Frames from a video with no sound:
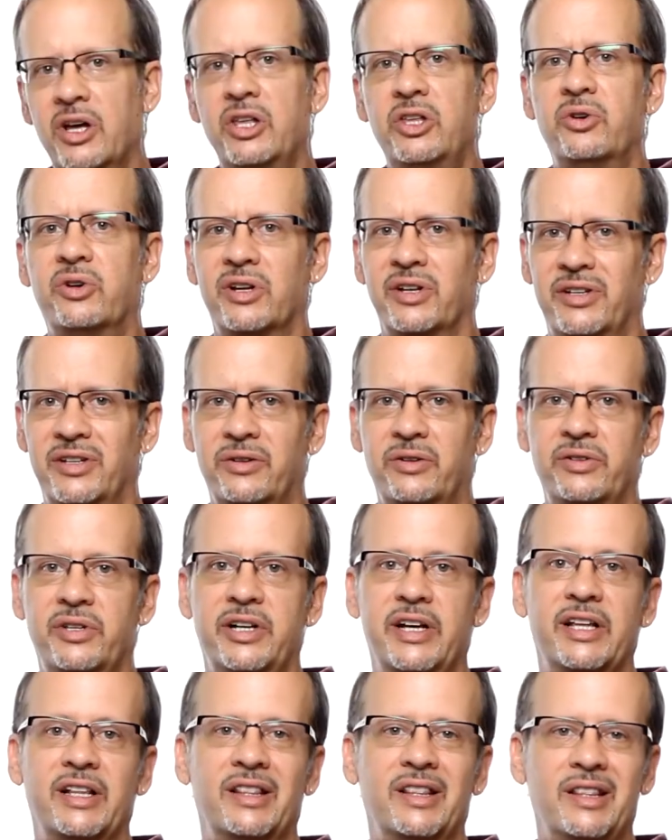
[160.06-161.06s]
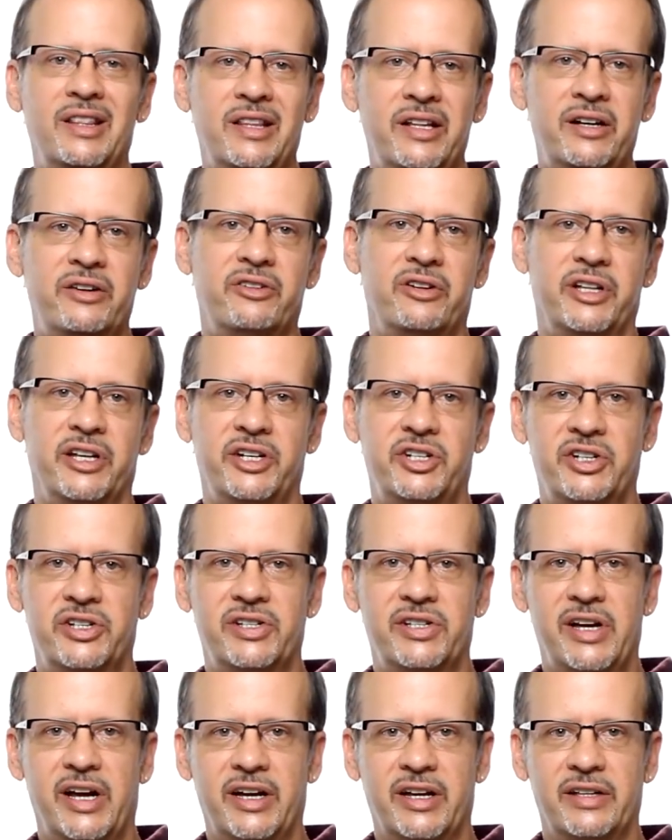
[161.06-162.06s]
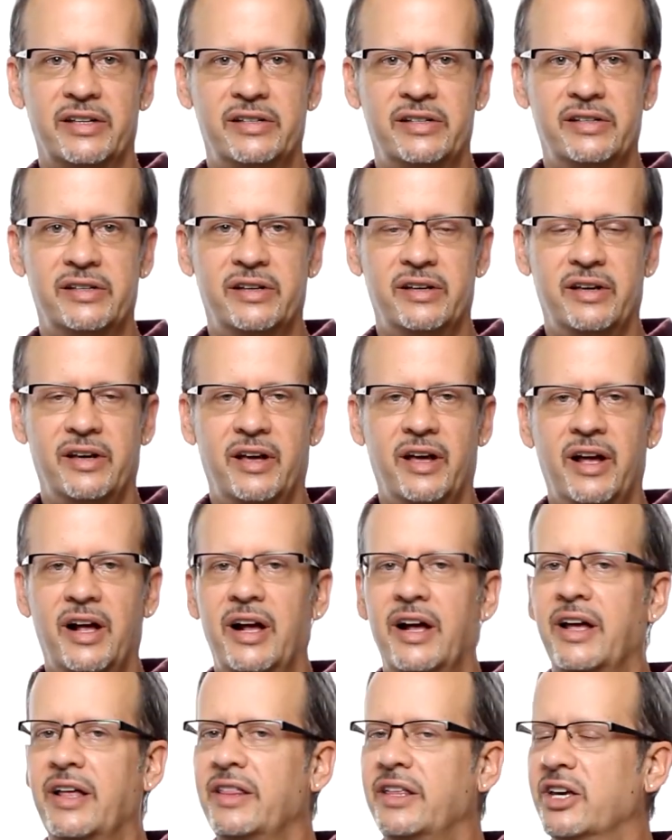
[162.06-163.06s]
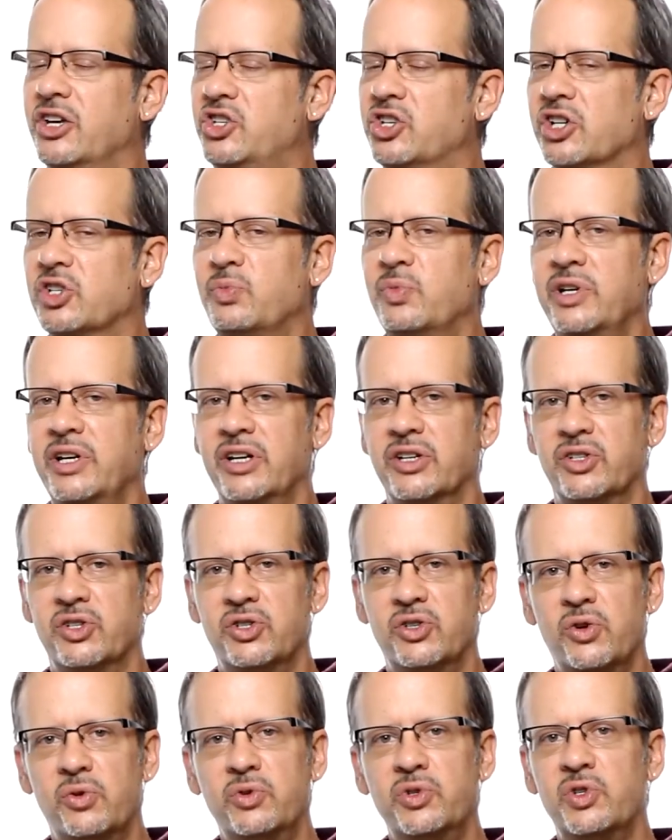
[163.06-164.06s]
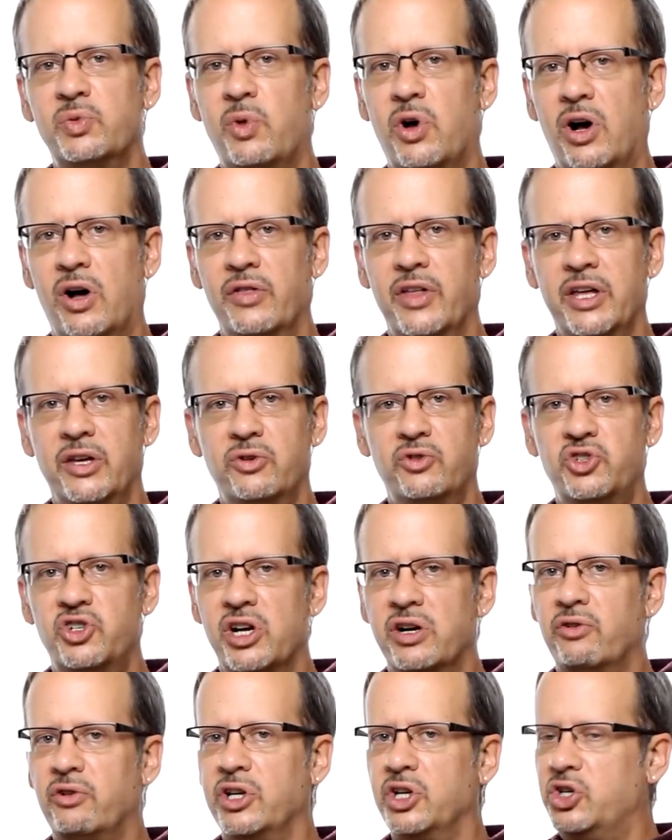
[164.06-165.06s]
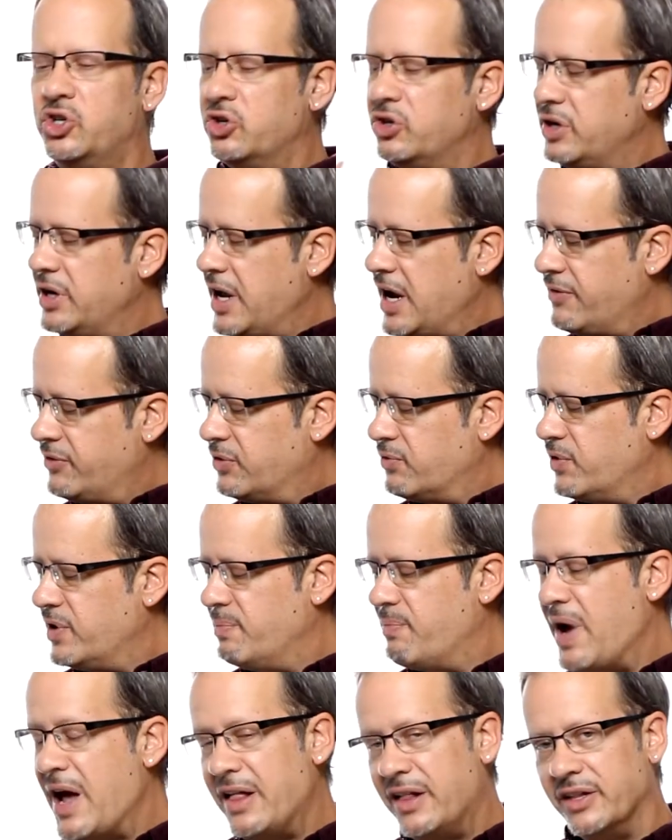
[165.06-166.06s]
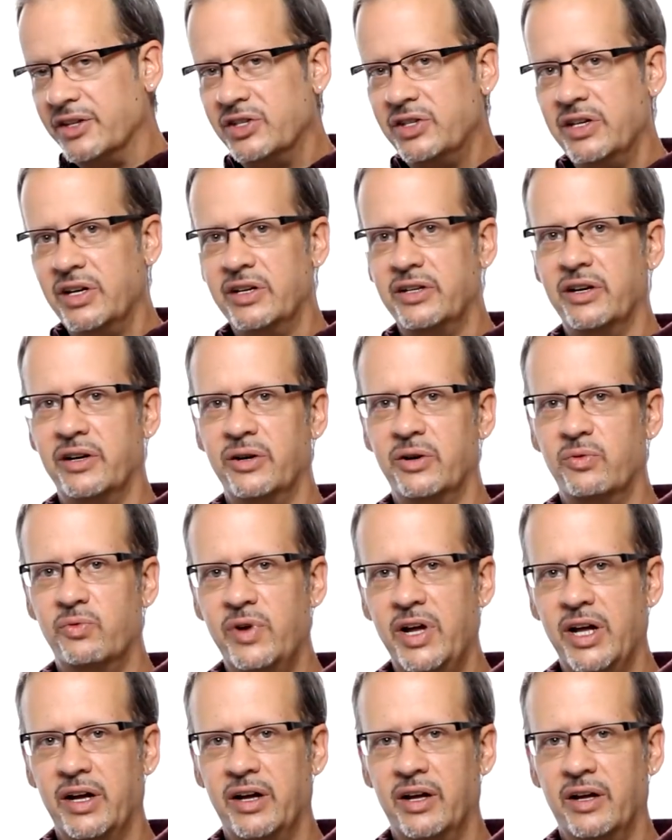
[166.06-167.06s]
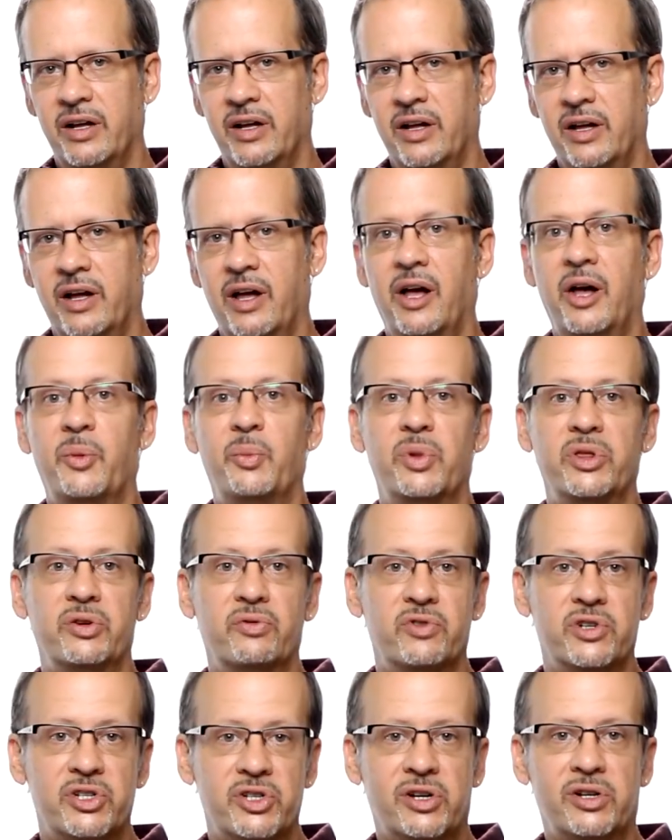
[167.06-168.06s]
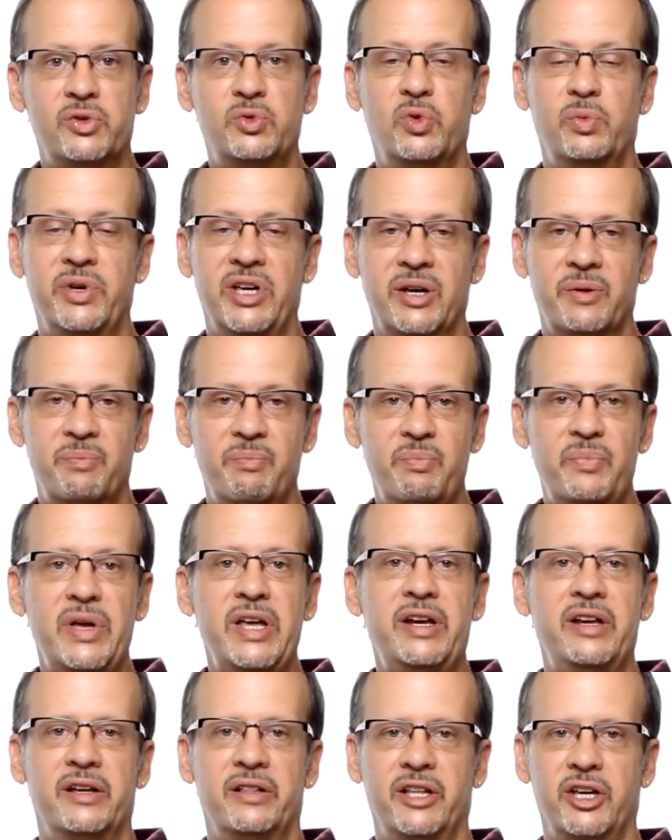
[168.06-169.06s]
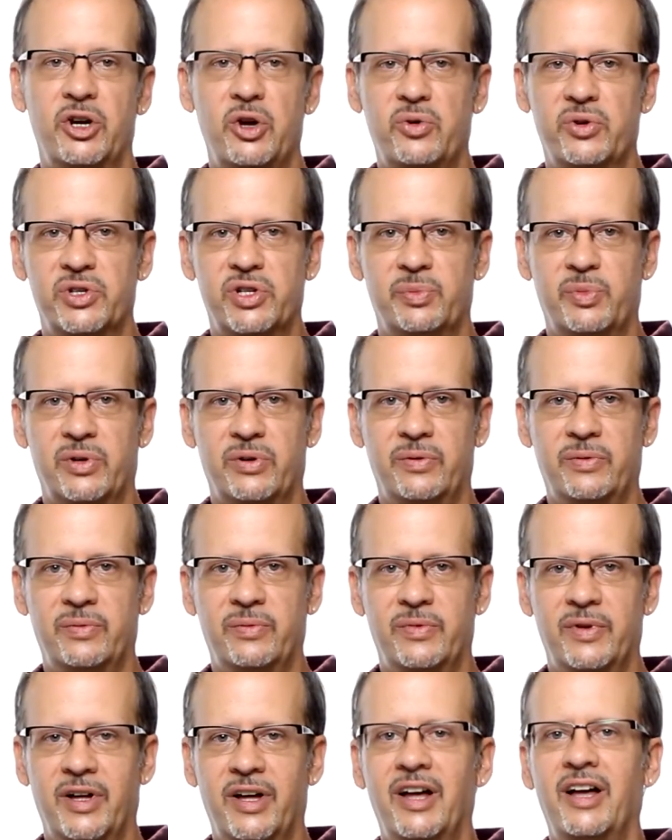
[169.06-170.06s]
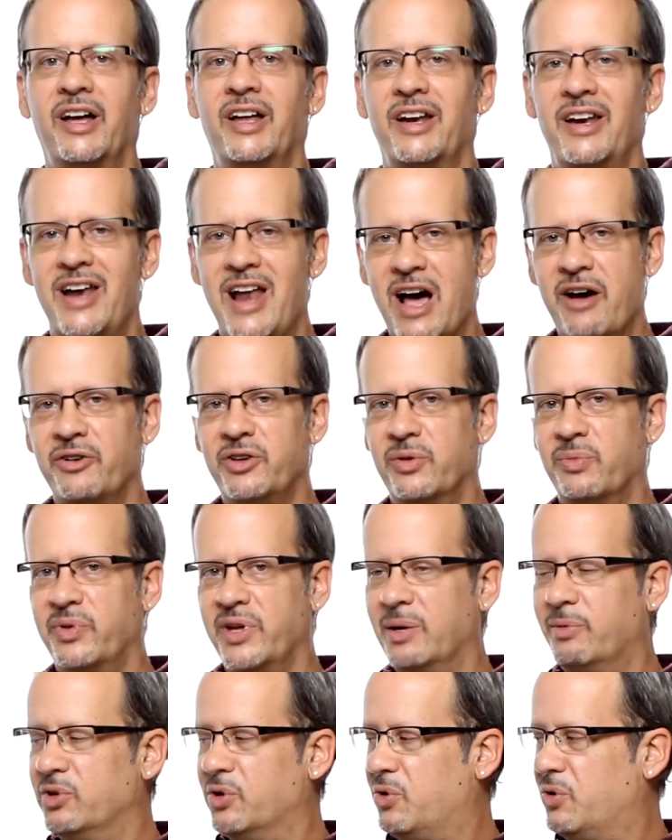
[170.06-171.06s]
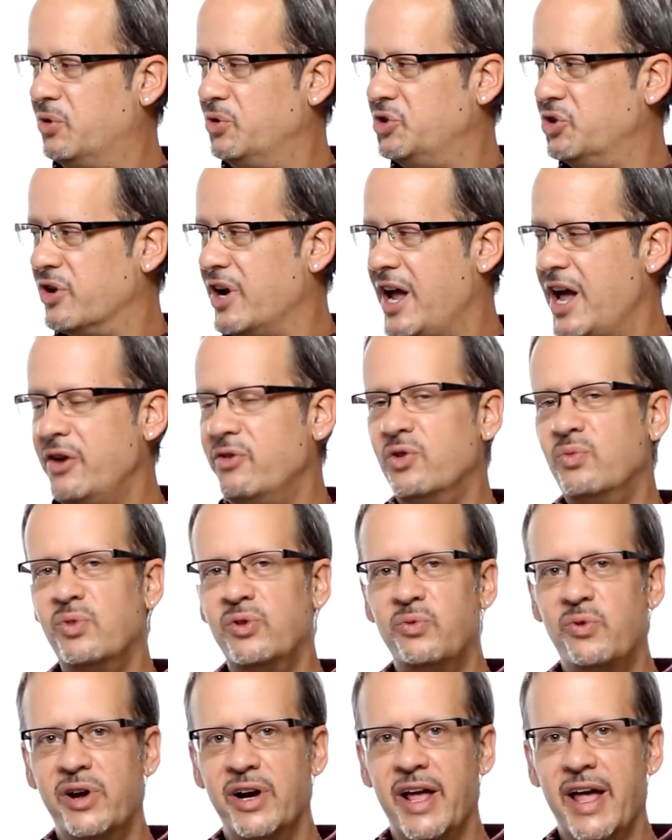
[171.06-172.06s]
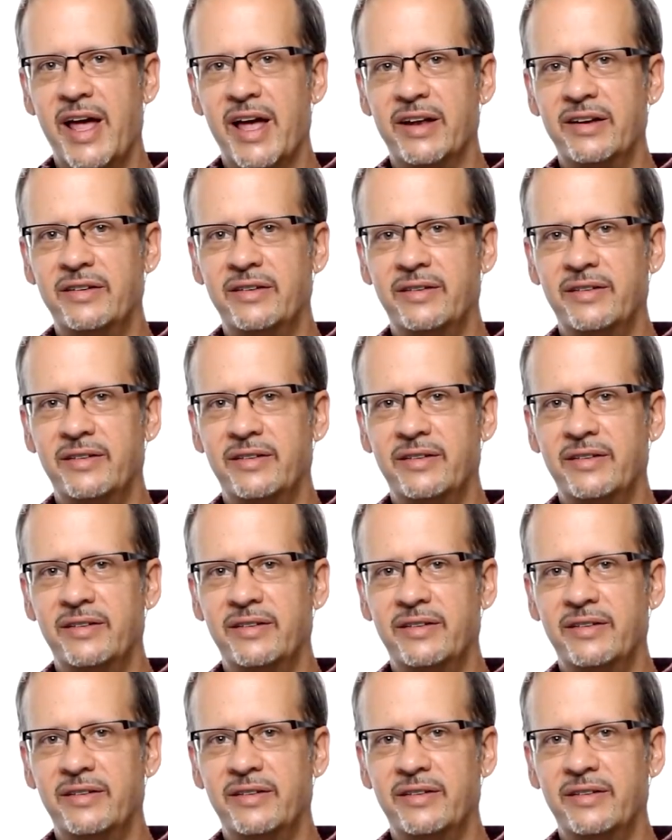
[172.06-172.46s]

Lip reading: you can tilt it in literally just seconds. The adjustment is so small that you generally shouldn't have to rebalance the entire rig, but the results will be immediately noticeable. Now you'll be able to hold your headroom with one hand